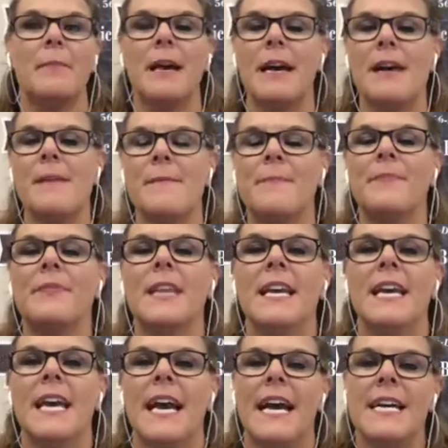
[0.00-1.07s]
Um,
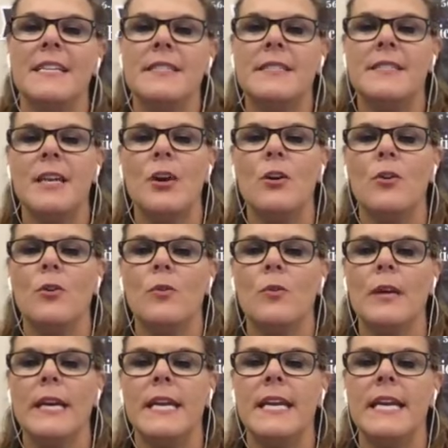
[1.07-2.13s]
and so
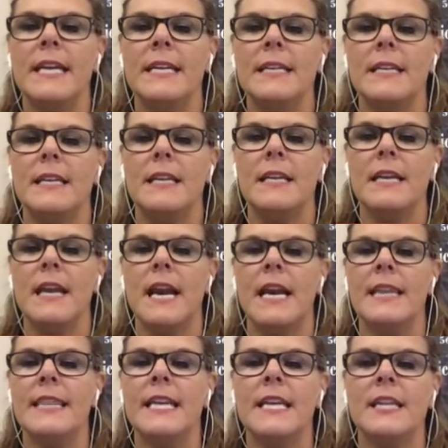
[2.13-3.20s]
it, I
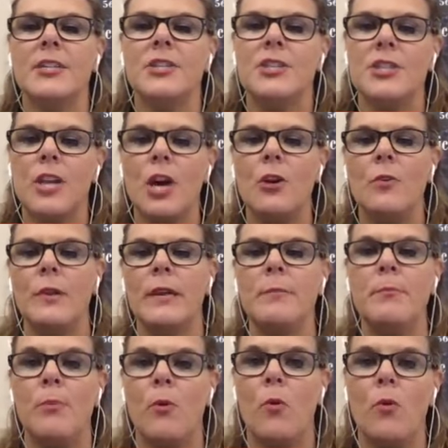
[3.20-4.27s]
think it's so
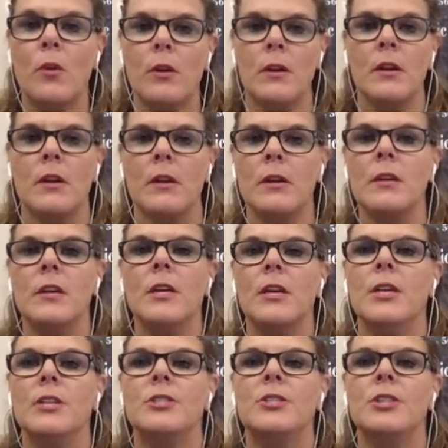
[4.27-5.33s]
important
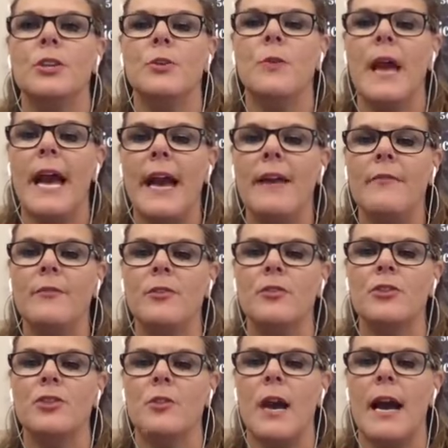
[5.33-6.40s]
to have your
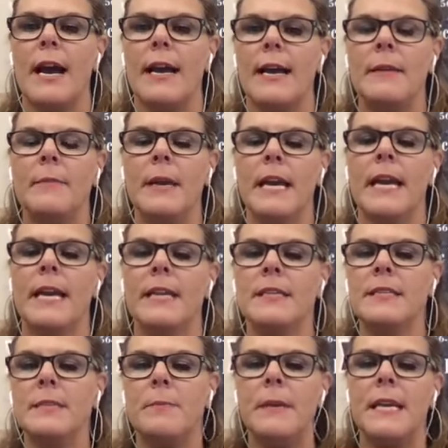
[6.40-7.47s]
tribe and
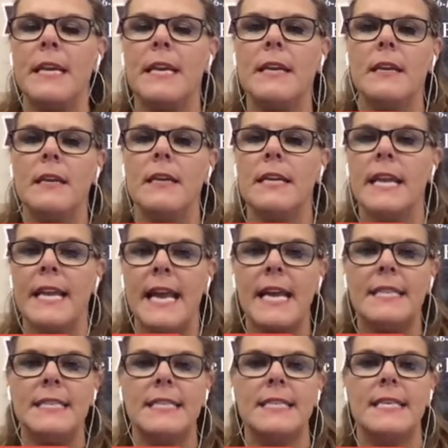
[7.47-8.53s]
to be
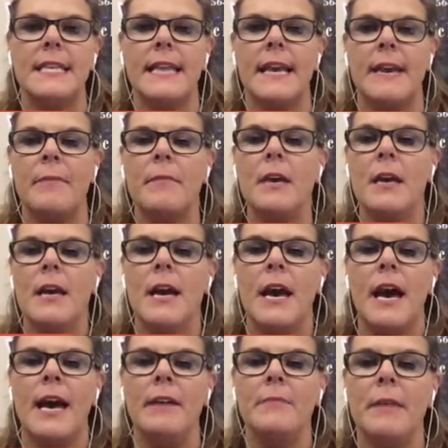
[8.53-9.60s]
connected to them
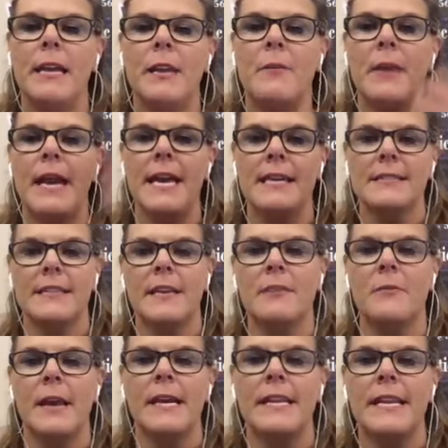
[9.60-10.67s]
on many ways. Like
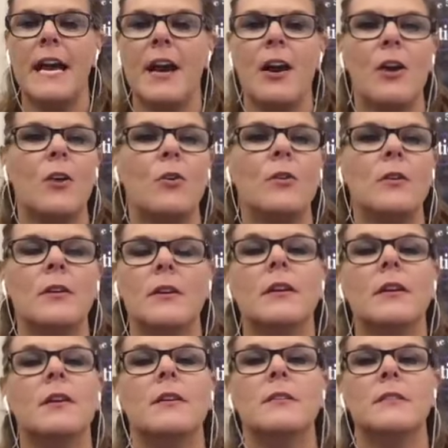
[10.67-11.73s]
right now,
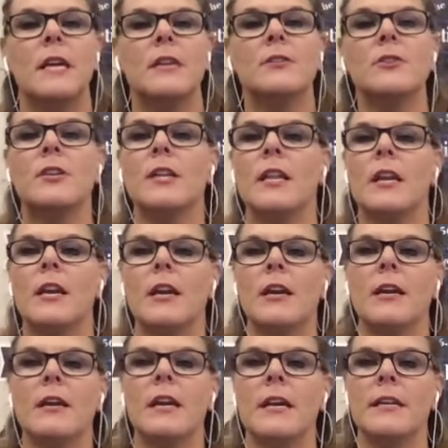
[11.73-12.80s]
Dr.
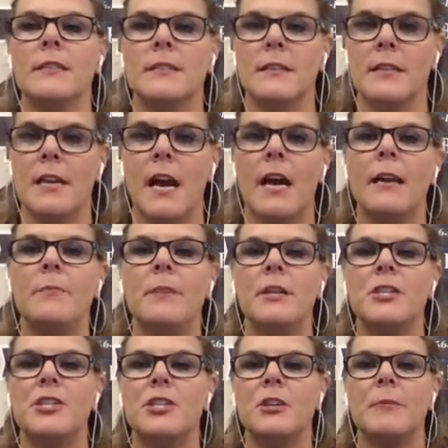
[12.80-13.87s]
Claire is gone, but
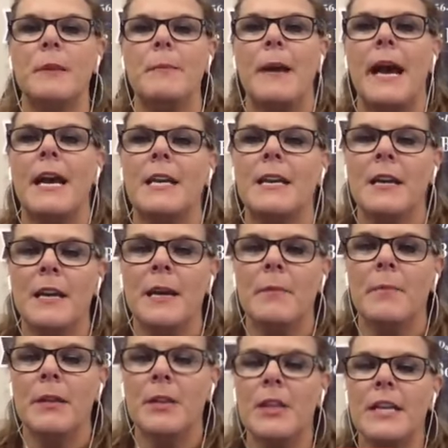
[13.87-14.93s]
she'll be back.
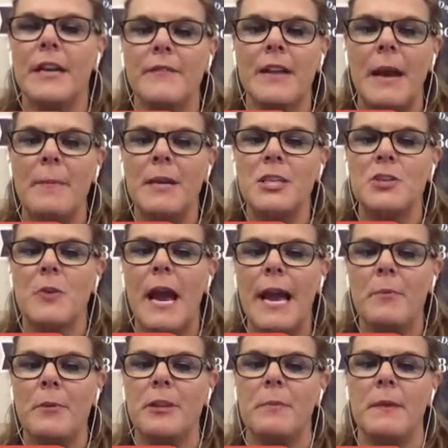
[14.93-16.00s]
But look, I've got my tribe
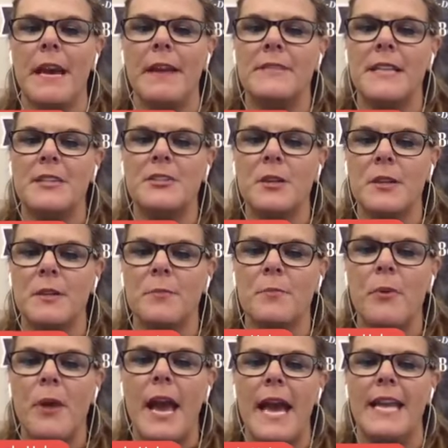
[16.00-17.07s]
with me. I've Dr.
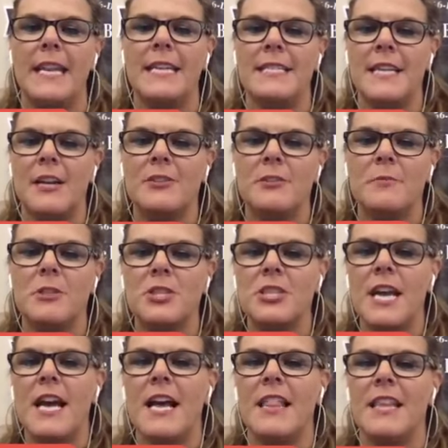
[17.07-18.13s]
Brett and Dr.
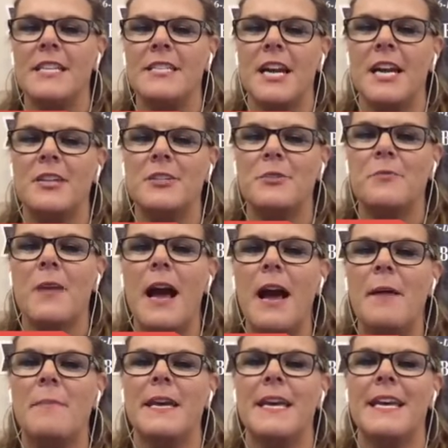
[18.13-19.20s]
Michelle and Dr.
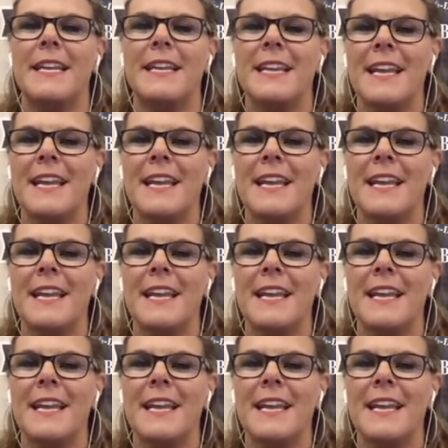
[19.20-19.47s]
Robin.